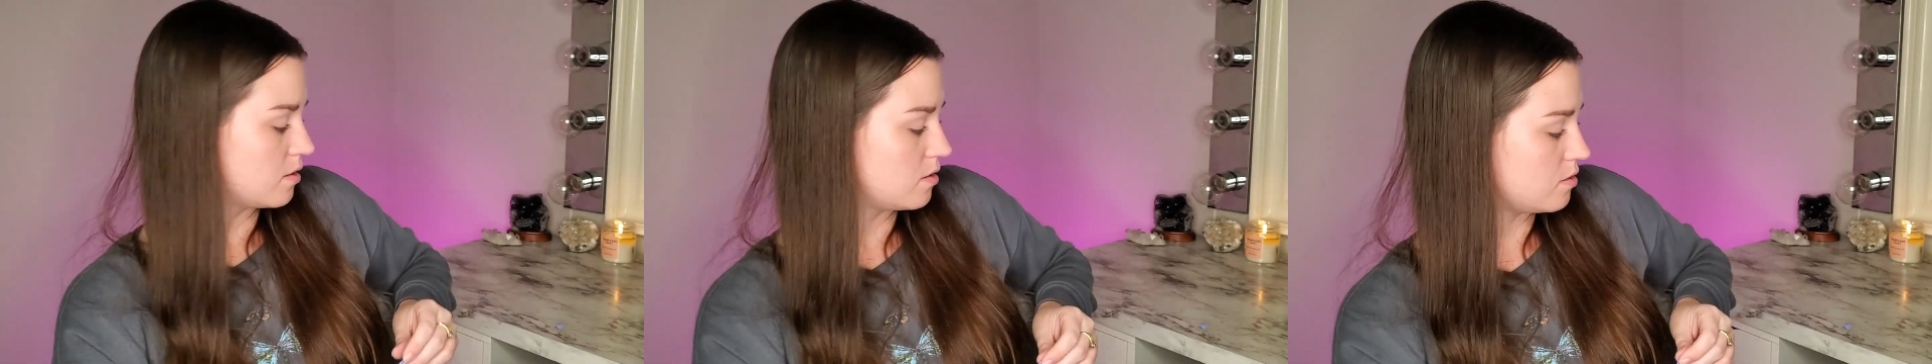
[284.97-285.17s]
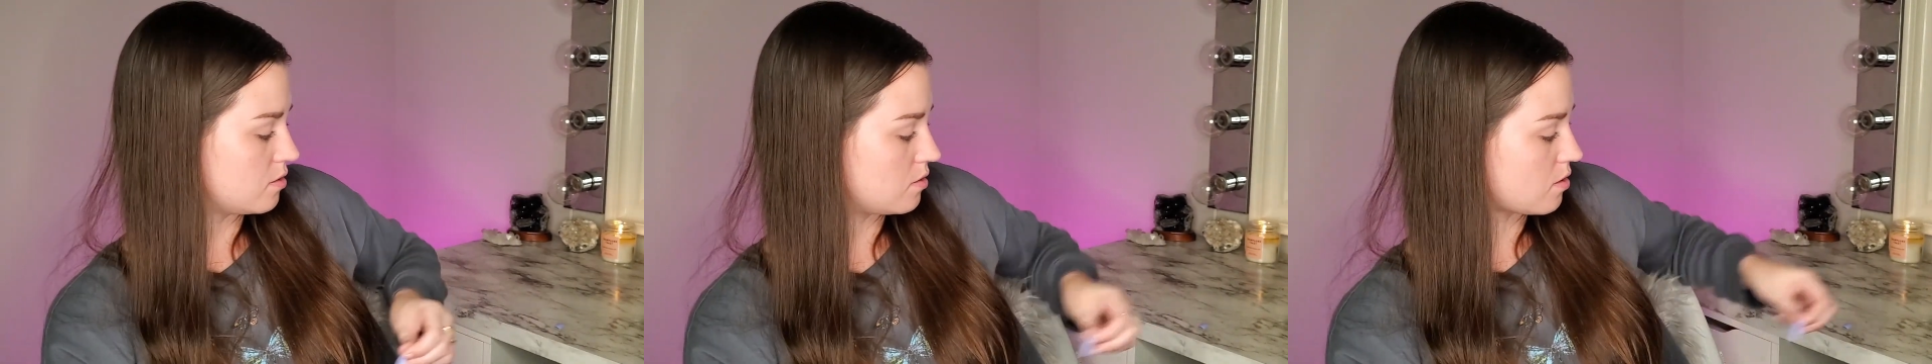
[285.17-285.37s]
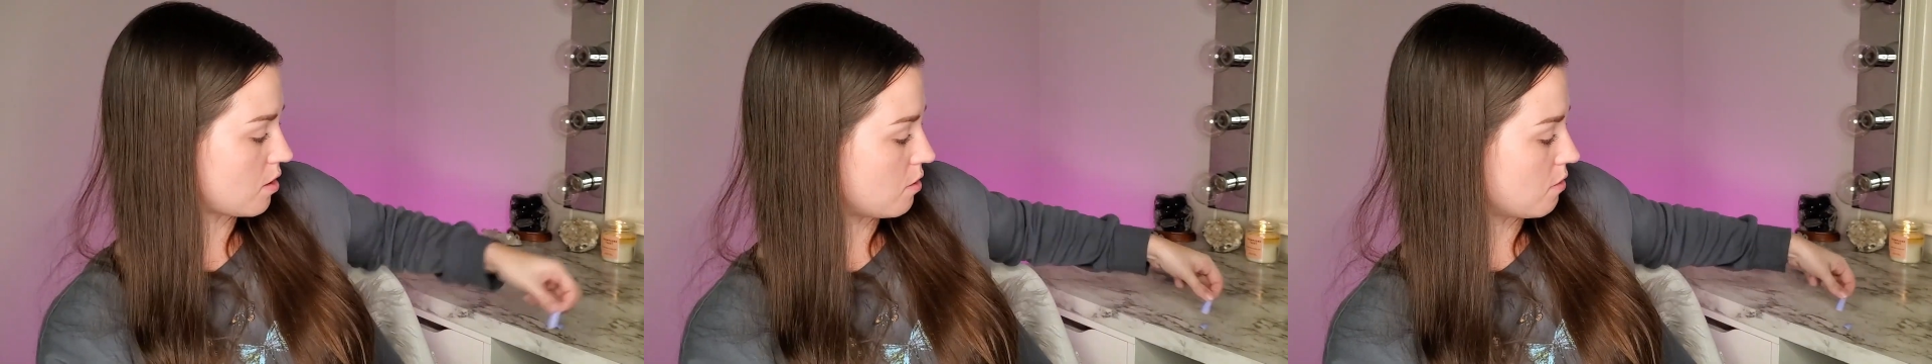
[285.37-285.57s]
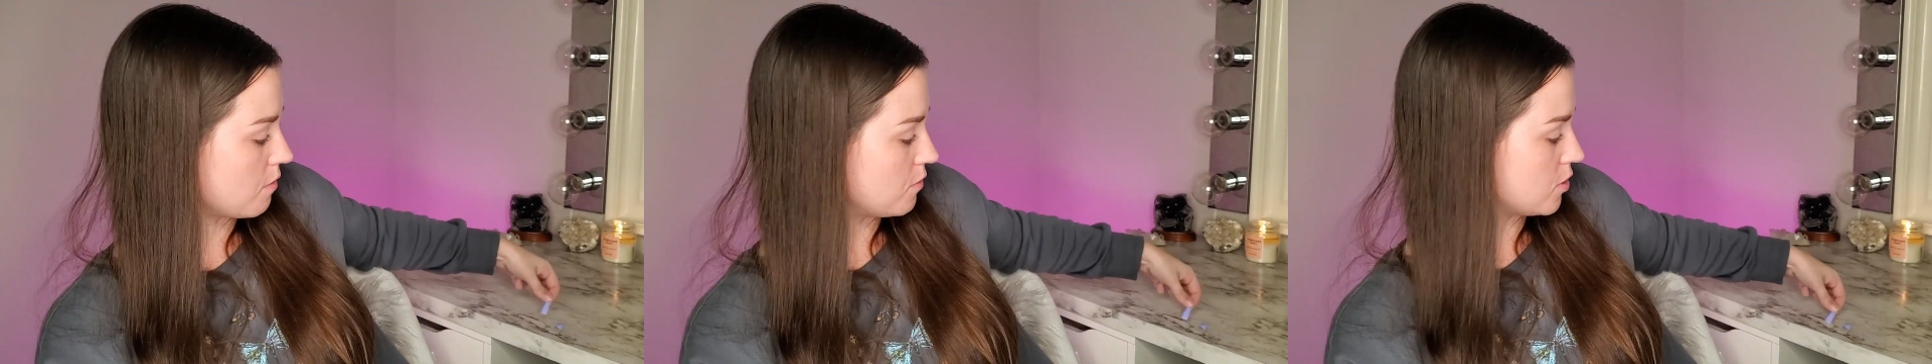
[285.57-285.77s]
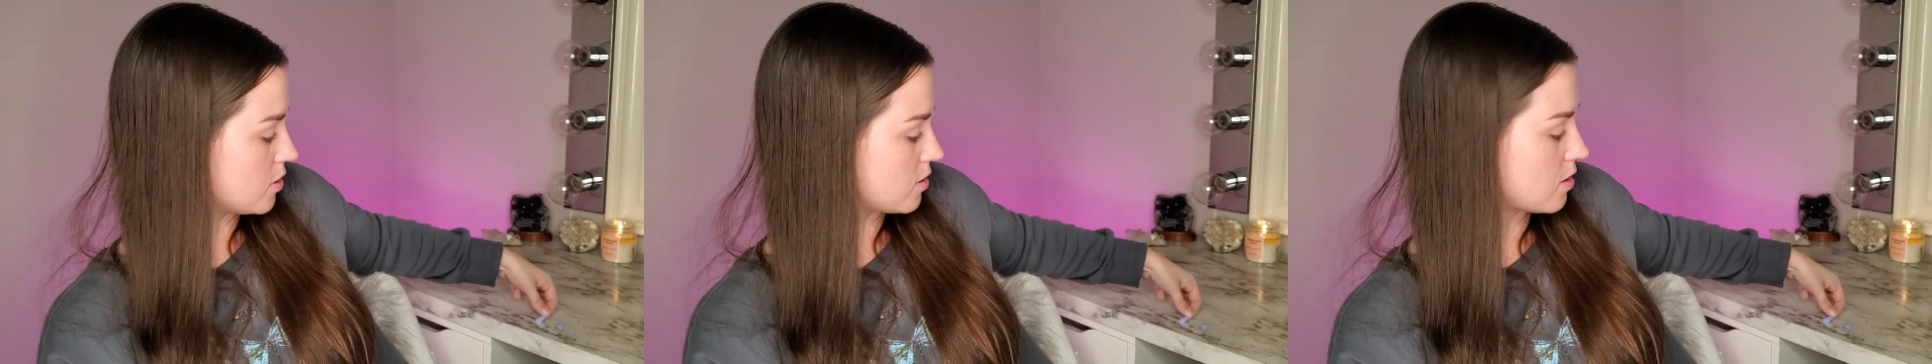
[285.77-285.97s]
So I've
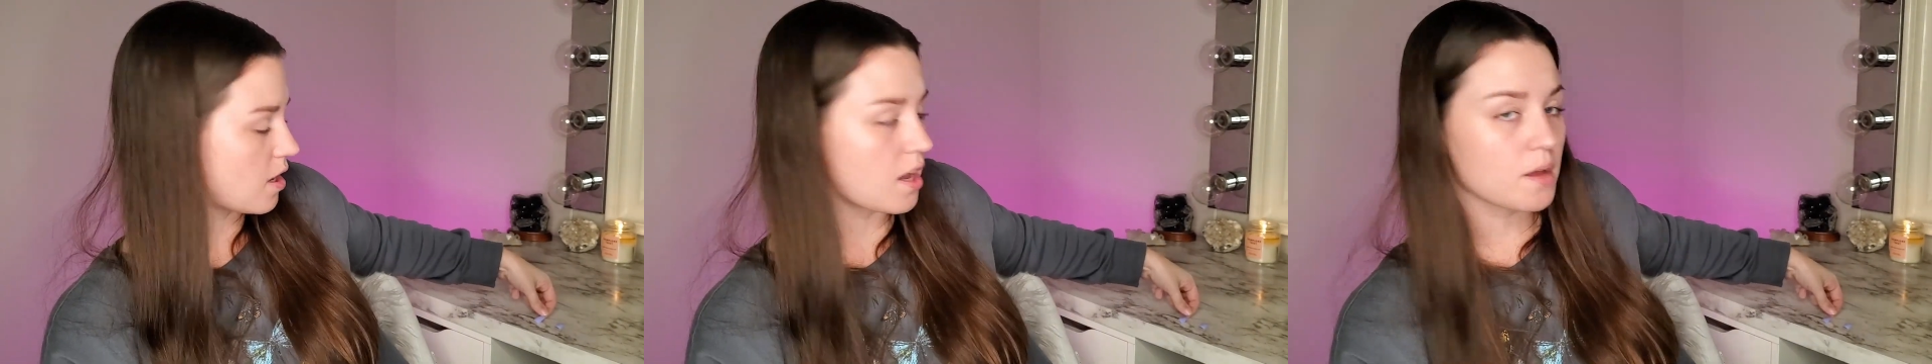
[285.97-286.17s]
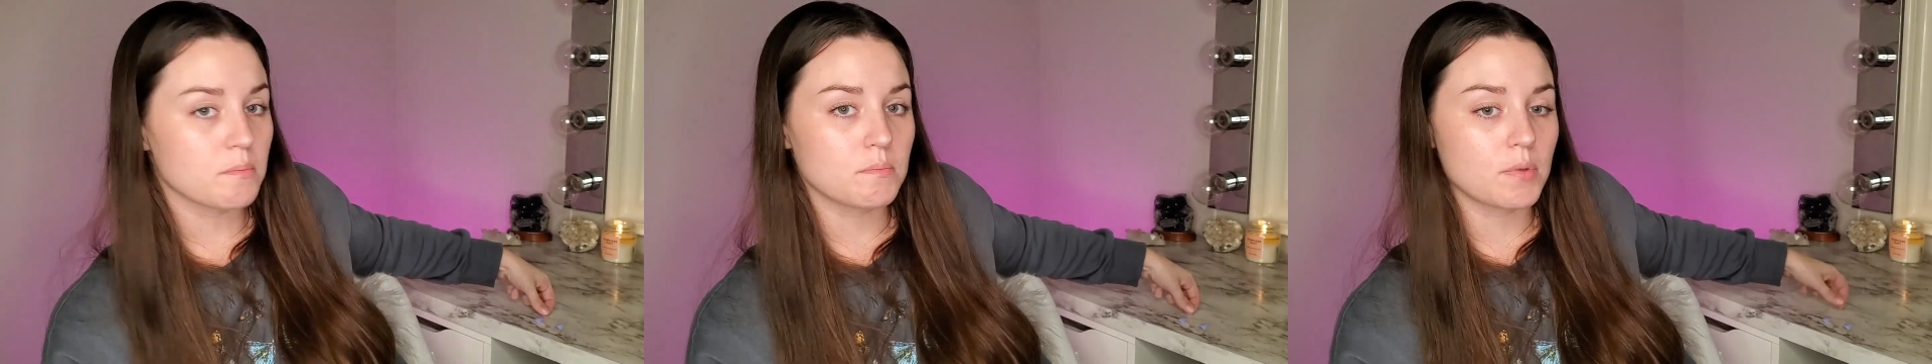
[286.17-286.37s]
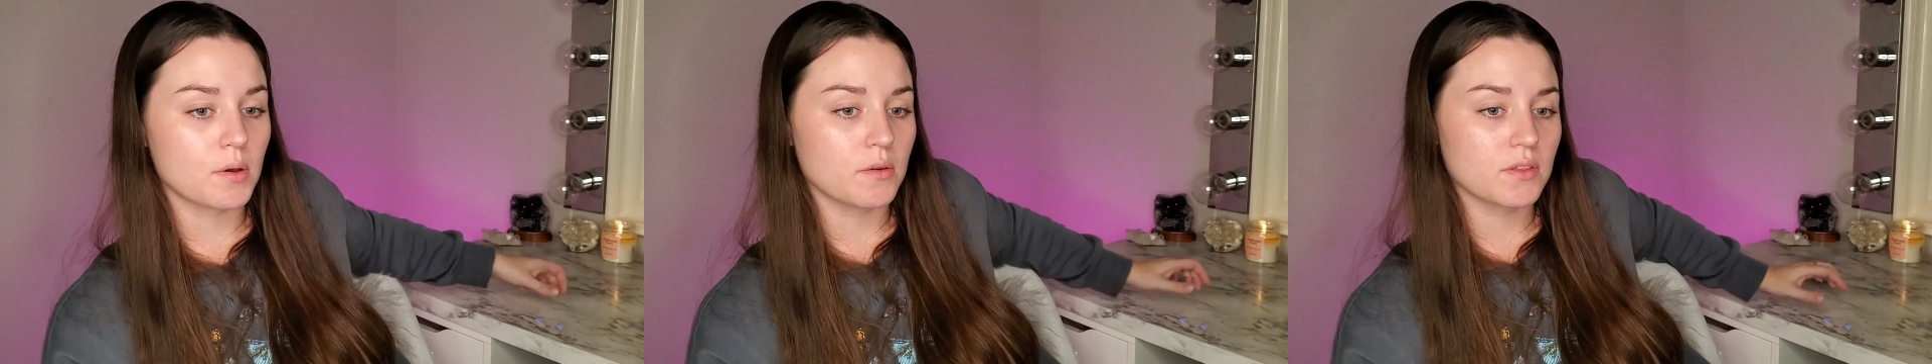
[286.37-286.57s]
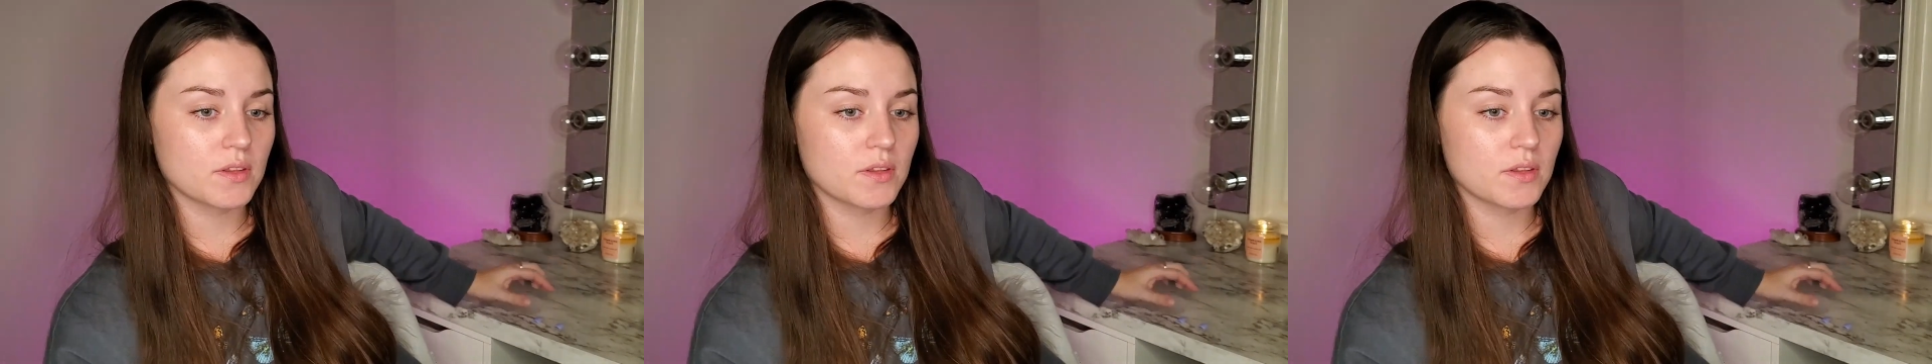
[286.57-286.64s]
just got both